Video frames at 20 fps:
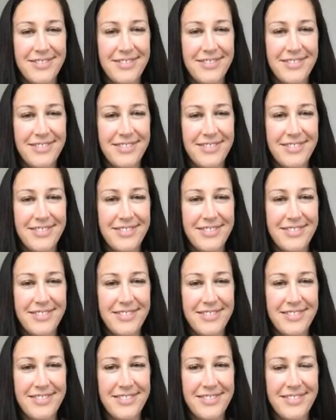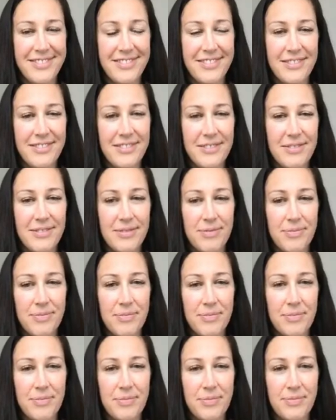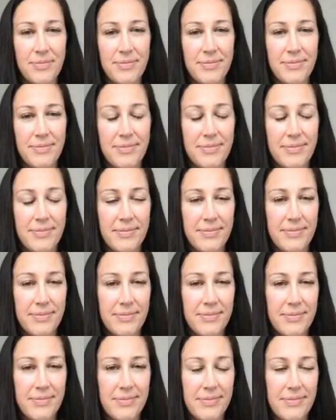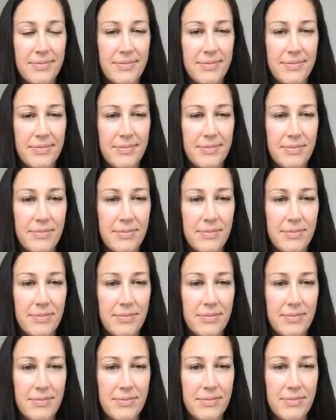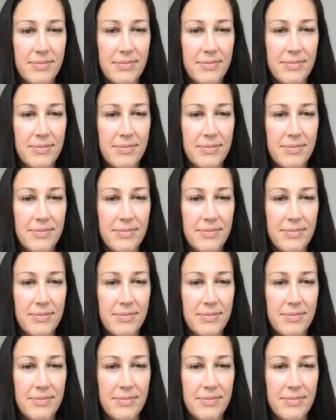The person shown says nothing.